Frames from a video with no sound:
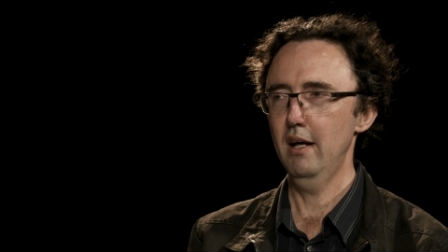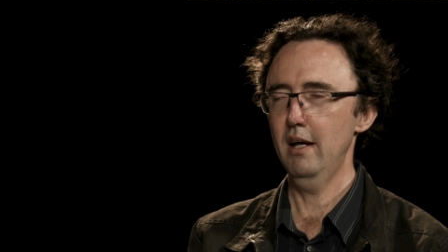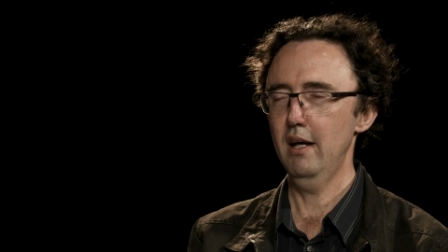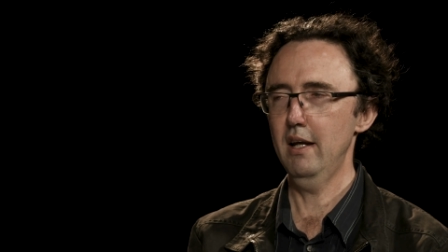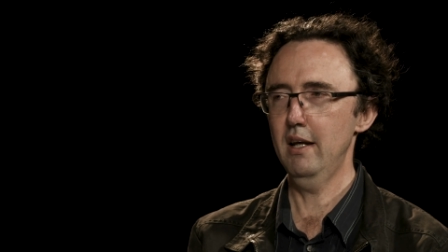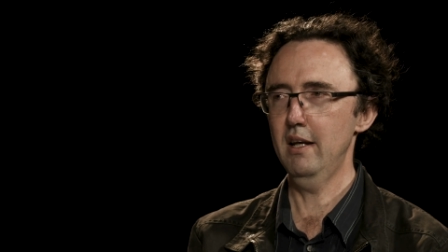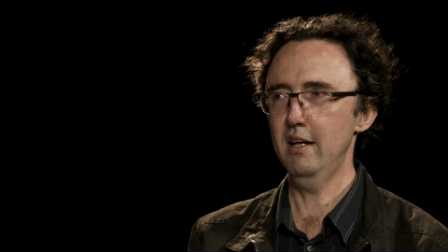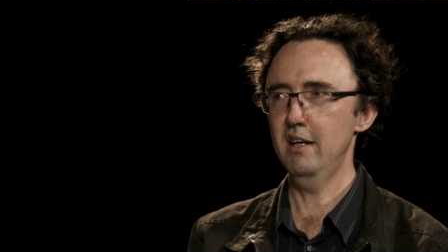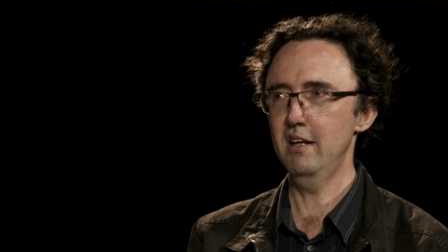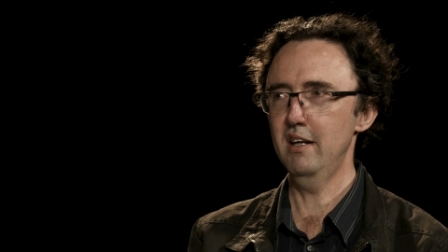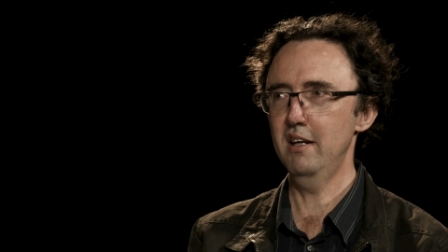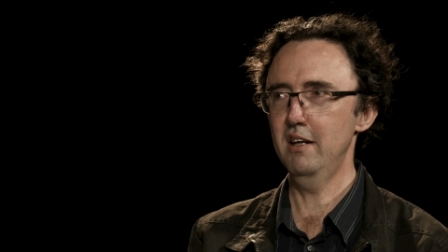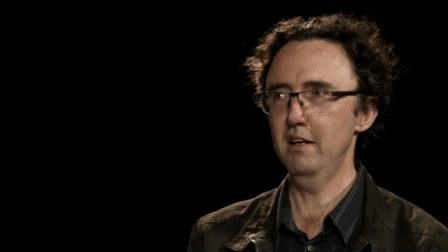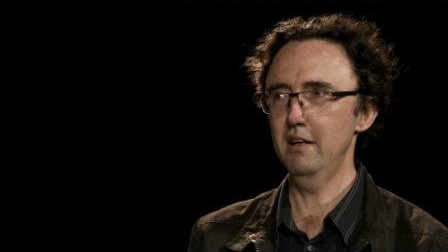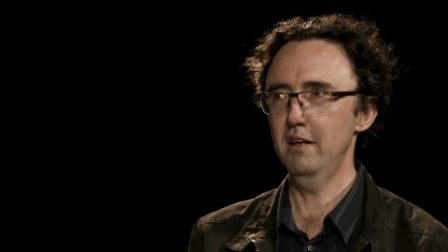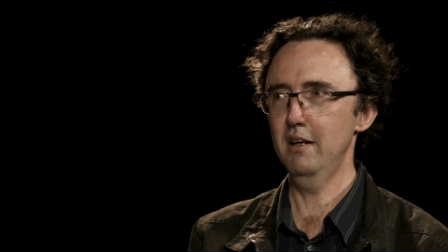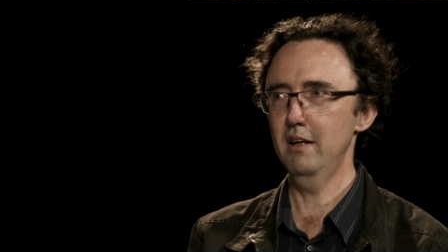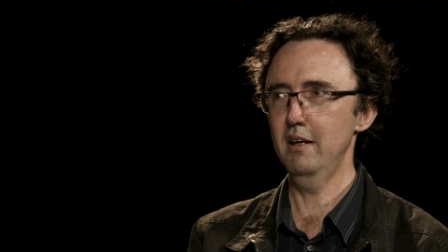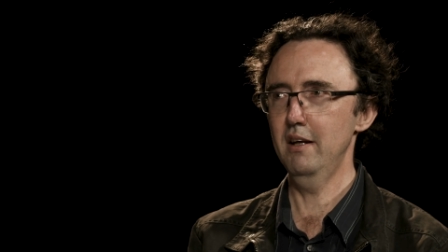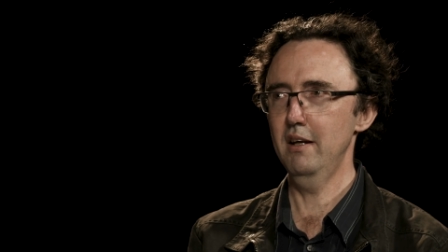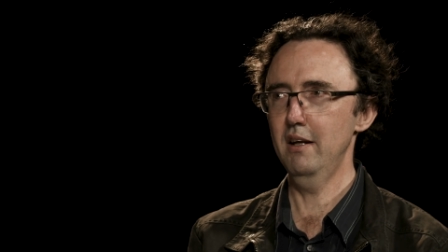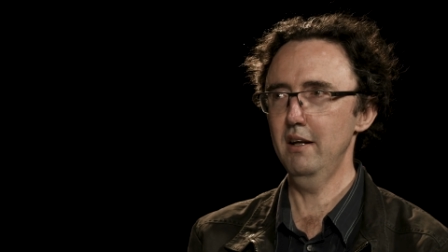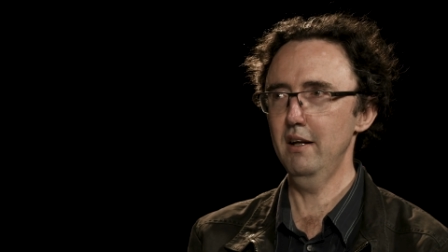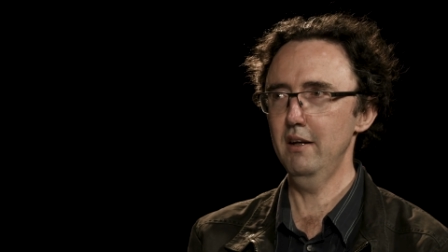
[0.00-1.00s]
in,
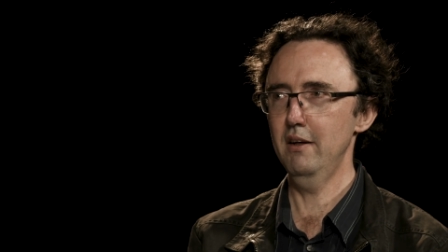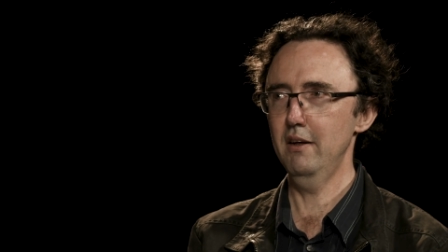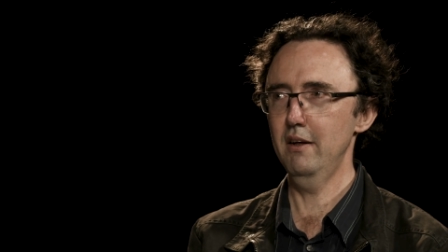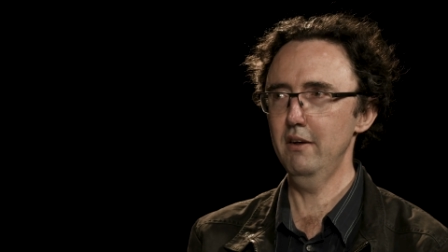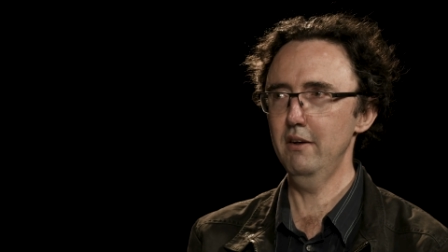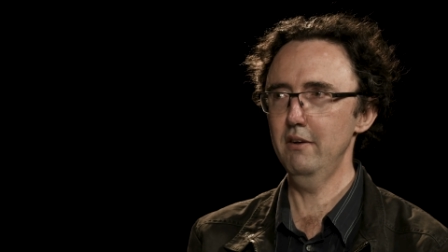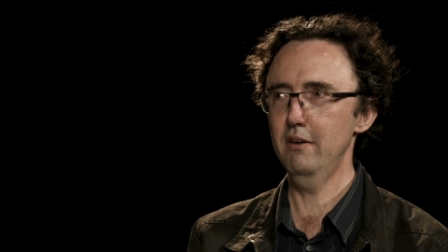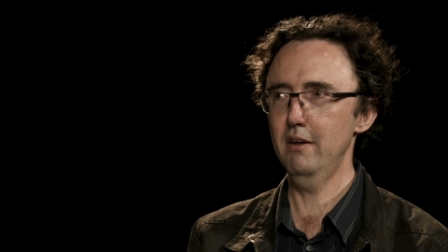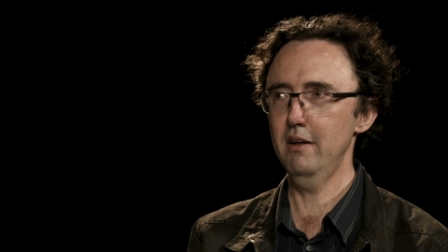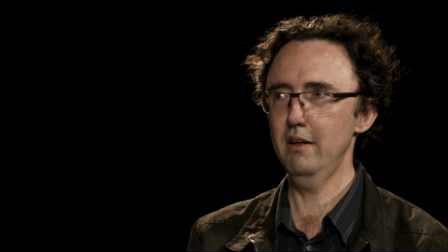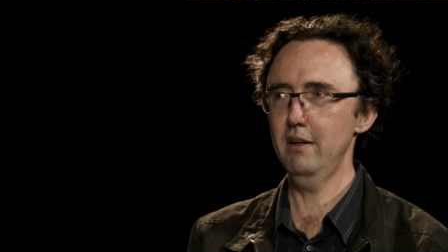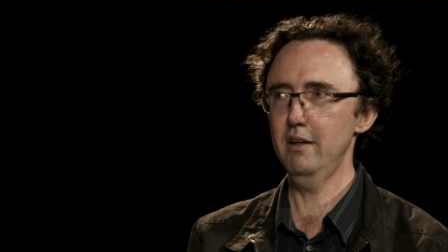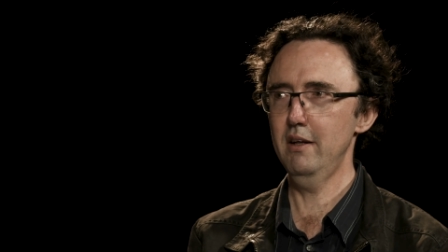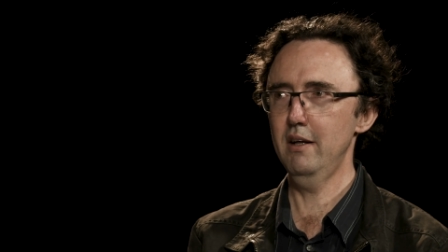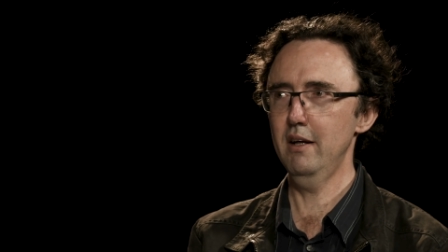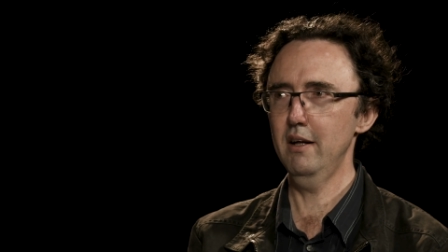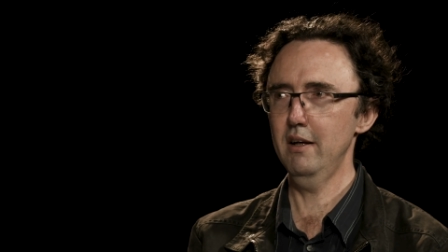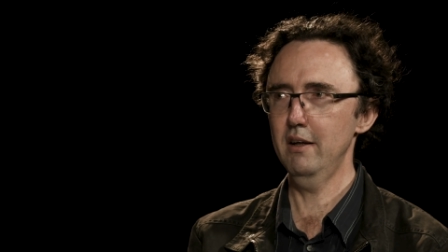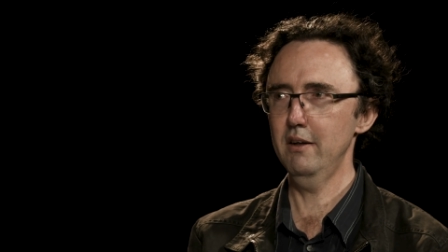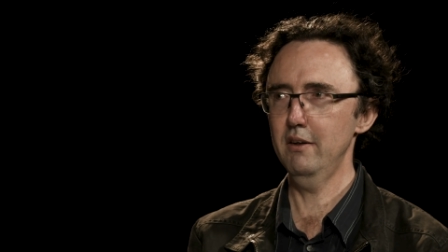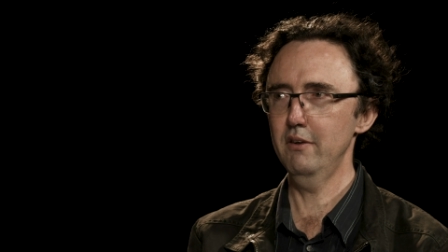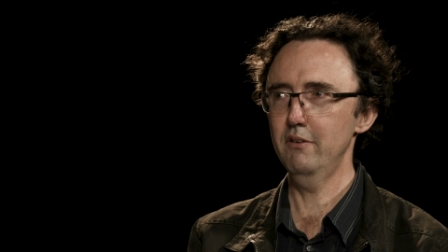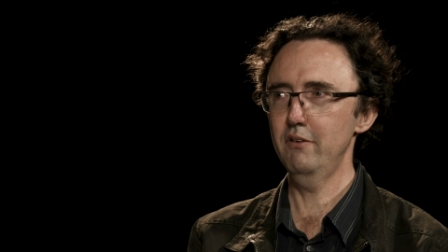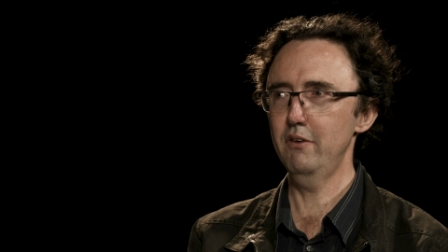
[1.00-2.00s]

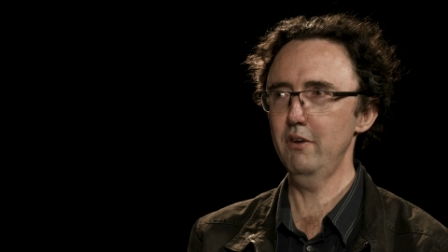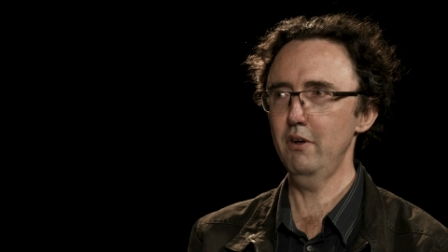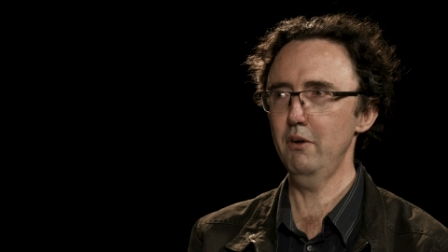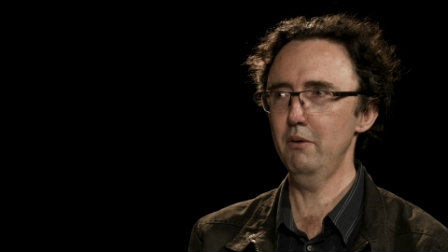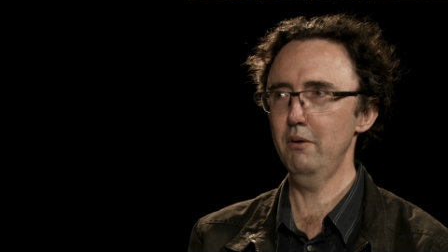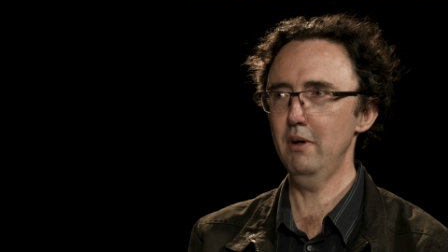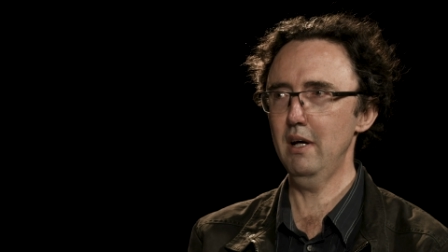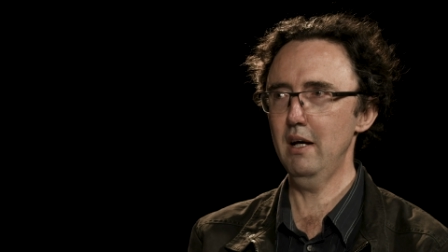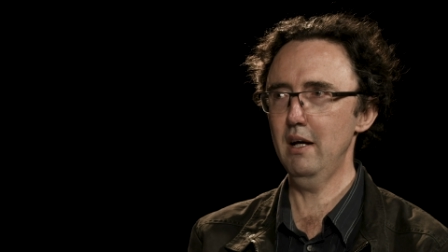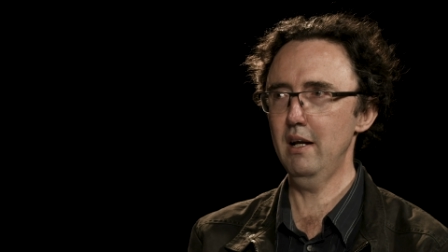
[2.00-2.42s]
yeah, so,